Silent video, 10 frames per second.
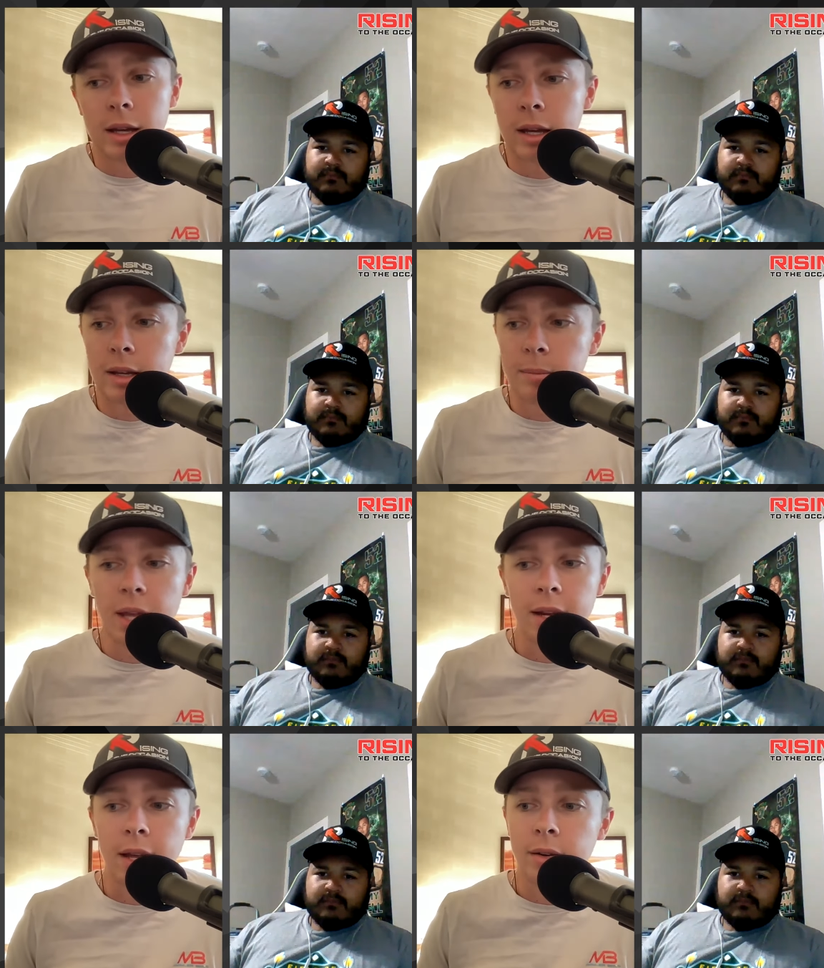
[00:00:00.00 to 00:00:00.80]
Speaker 1: Ah,
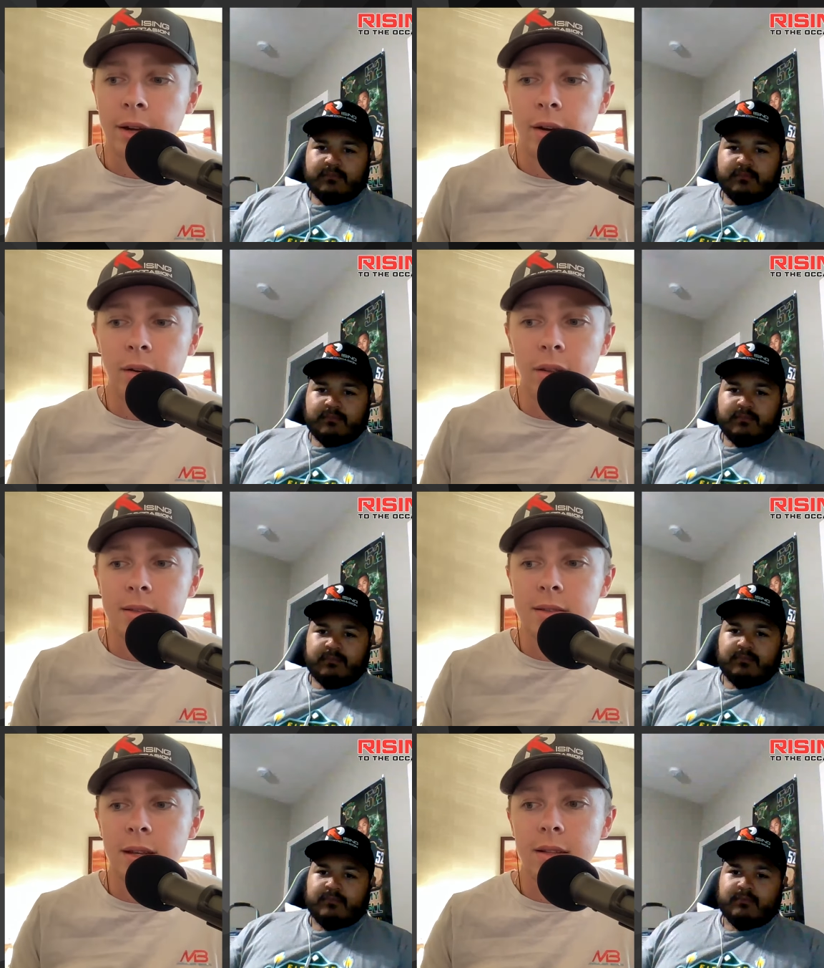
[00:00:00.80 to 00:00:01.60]
man, I don't I don't know.
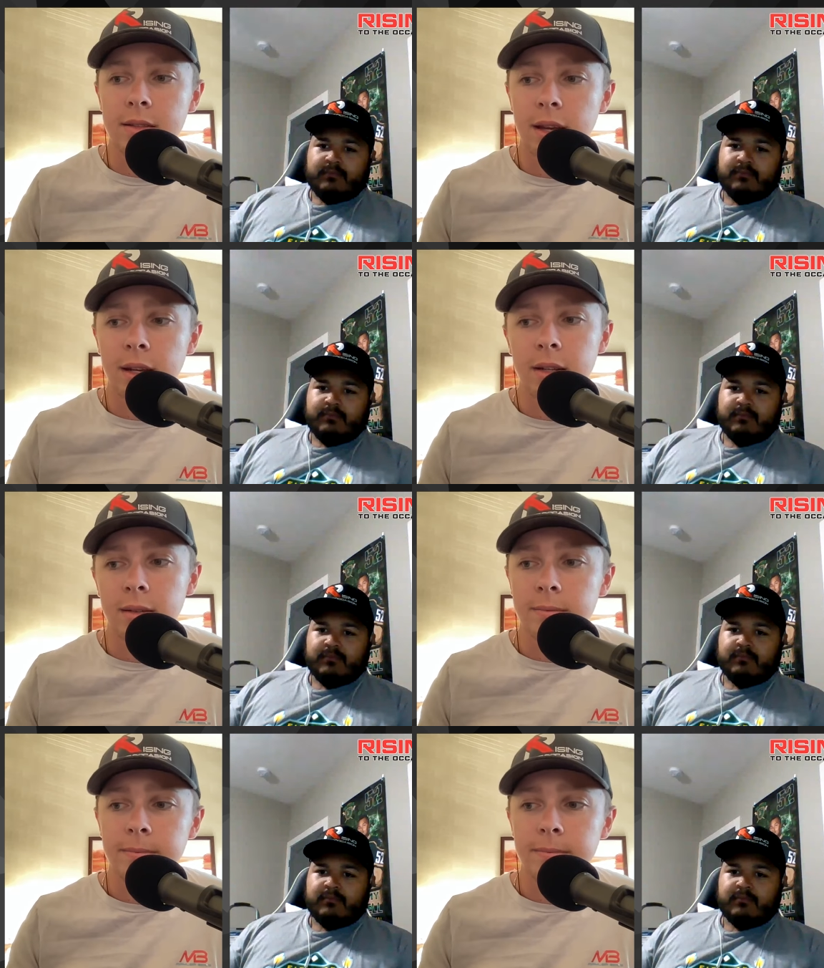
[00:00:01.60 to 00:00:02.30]
That's it's kind of